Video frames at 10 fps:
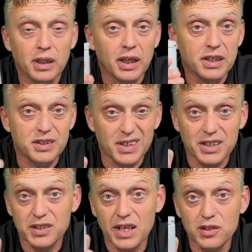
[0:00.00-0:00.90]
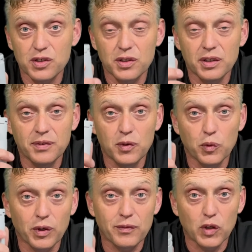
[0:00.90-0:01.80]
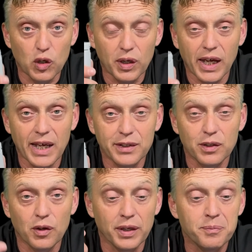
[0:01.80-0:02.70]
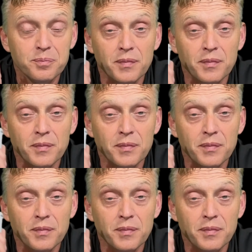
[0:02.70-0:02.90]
as an extension if you want to have a longer handle on it.